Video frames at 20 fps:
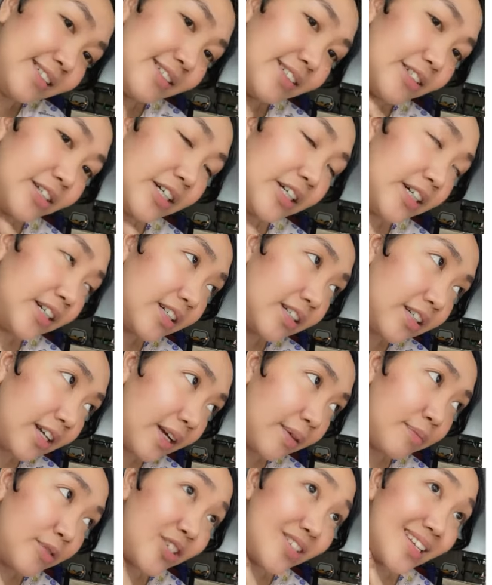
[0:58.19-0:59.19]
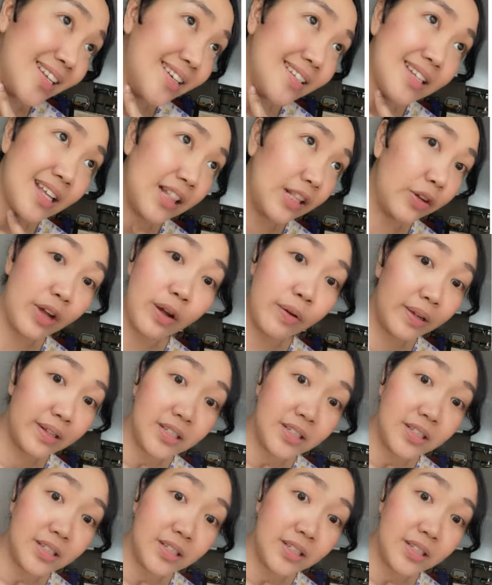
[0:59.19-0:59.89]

Or I'm just gonna tell you how I do.